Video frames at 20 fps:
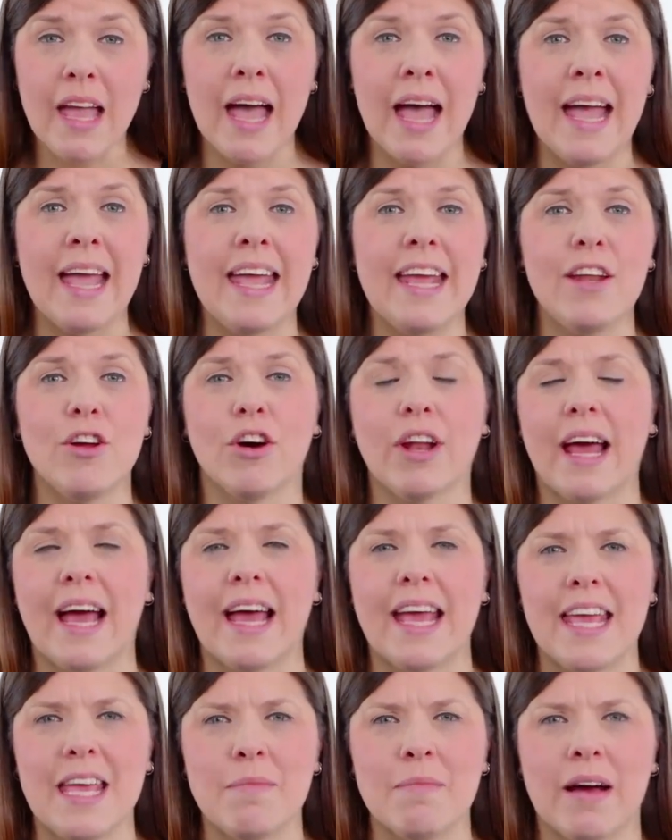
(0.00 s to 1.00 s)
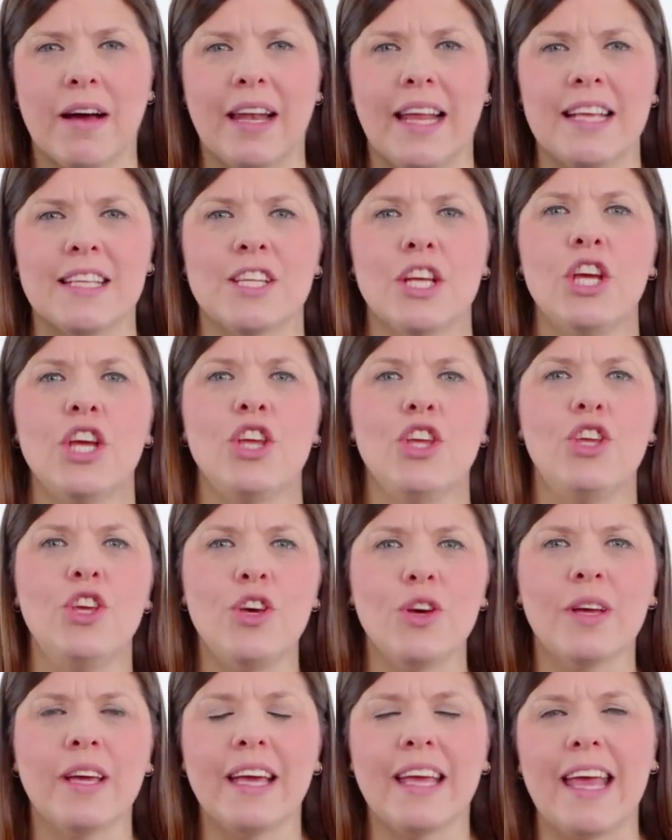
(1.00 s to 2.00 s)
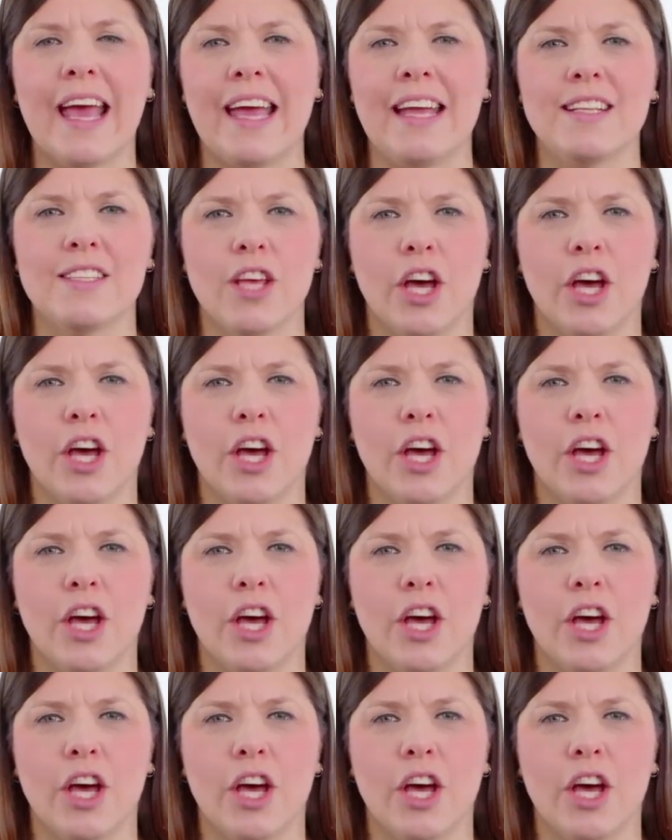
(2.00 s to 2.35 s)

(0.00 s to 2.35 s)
uh, in on our email list, you can get in